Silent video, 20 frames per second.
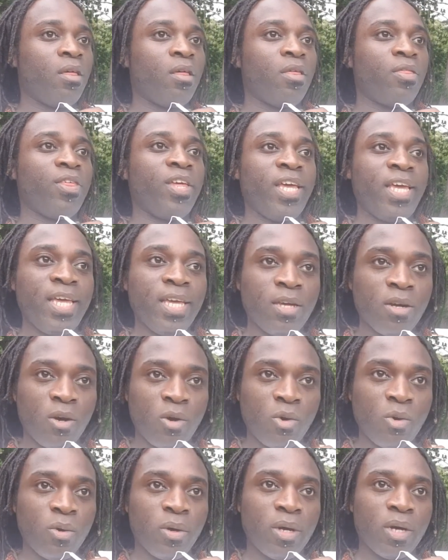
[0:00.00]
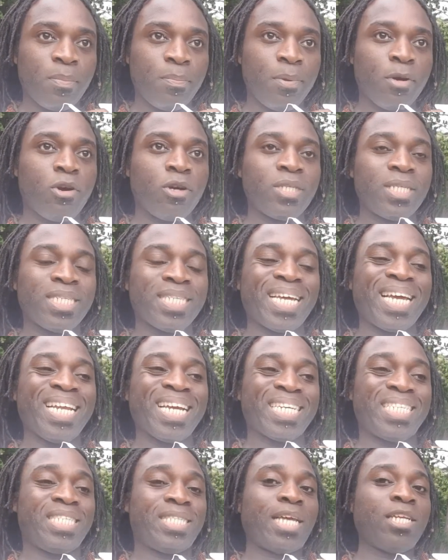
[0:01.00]
the ego, because it's an
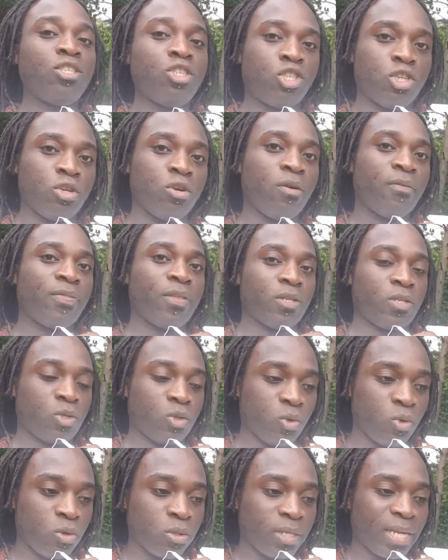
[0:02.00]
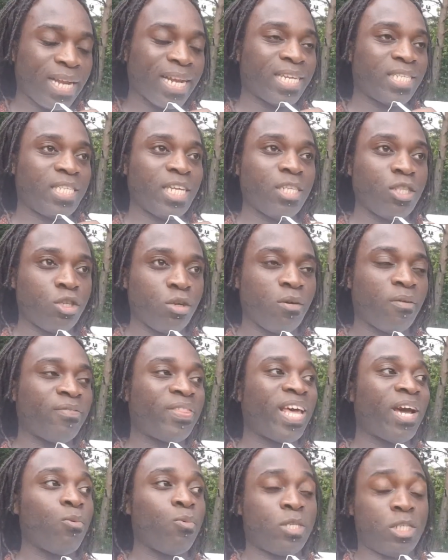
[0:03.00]
extension of the source, an extension of
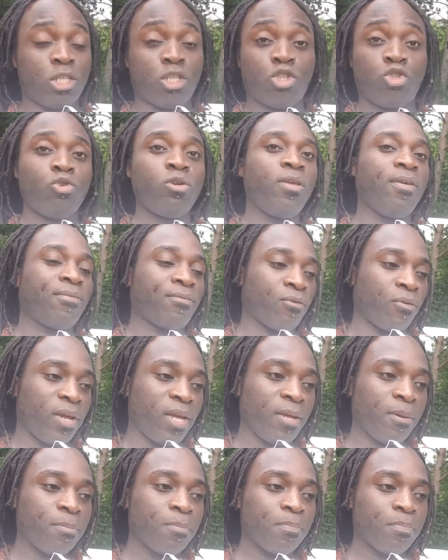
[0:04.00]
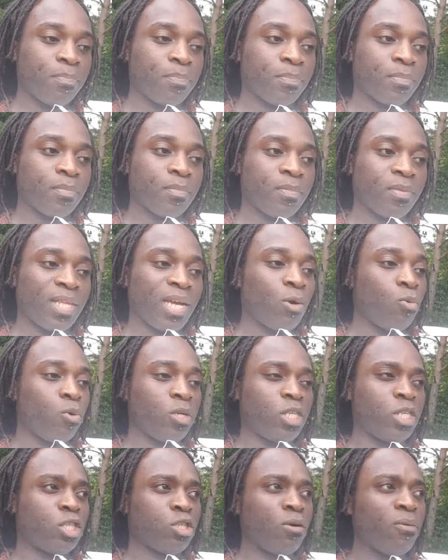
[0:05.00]
that which is truly free, that
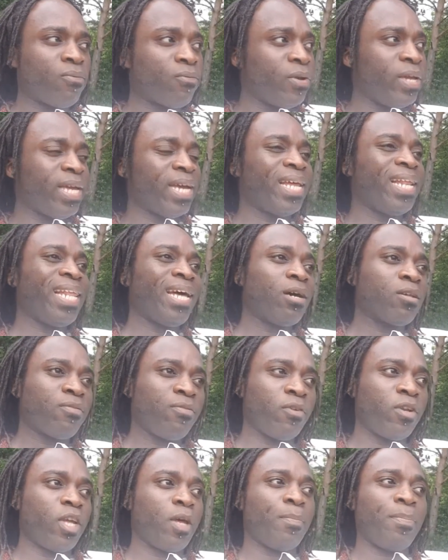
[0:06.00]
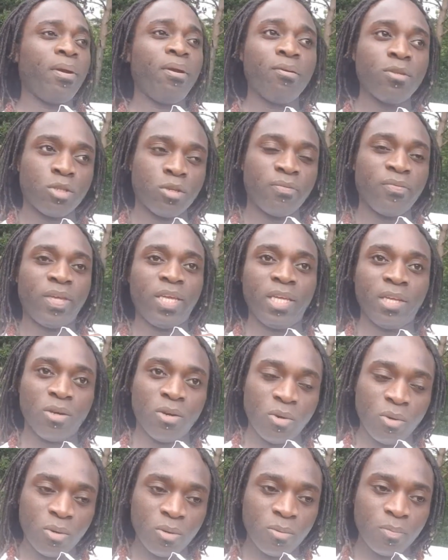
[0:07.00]
which is so free it allows for the appearance of
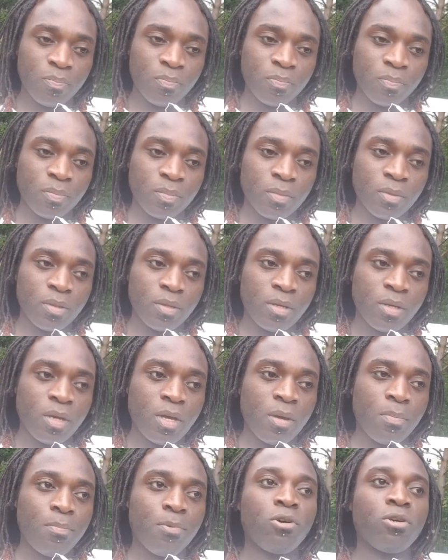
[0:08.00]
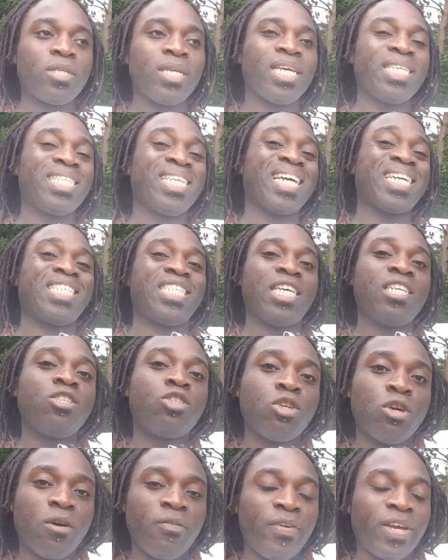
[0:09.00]
ego, because it's an
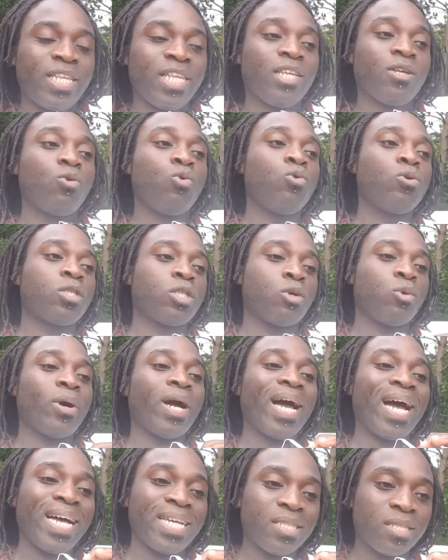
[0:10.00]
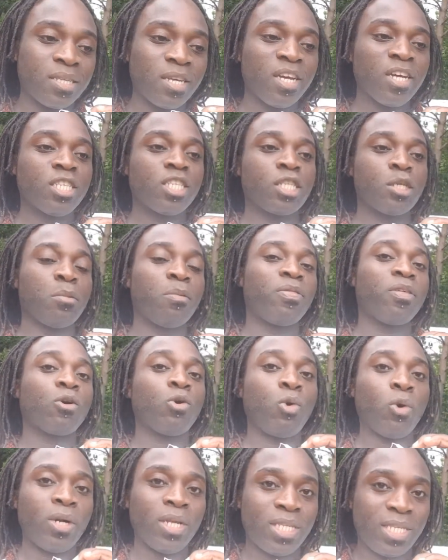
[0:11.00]
extension of it, it also has some of the
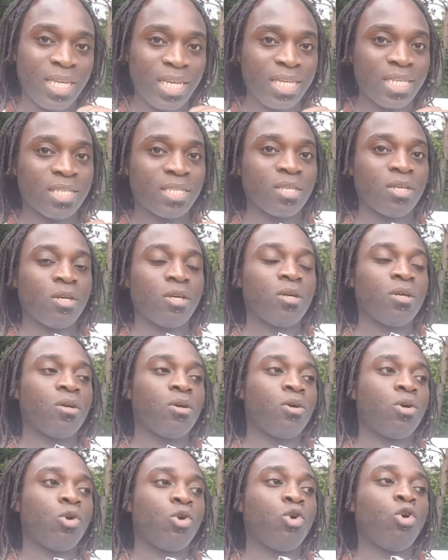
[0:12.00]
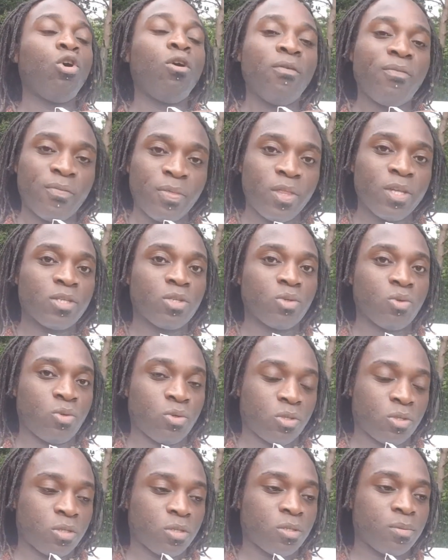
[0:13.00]
qualities of the
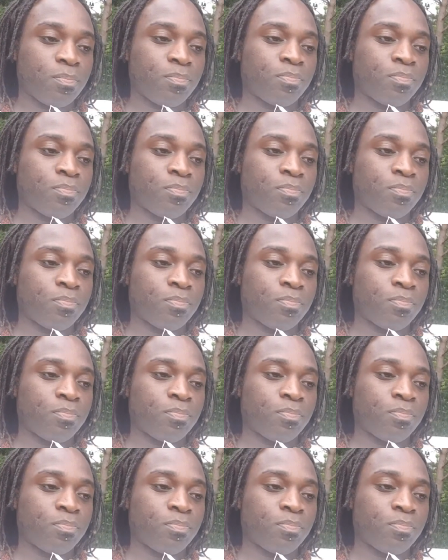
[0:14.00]
source,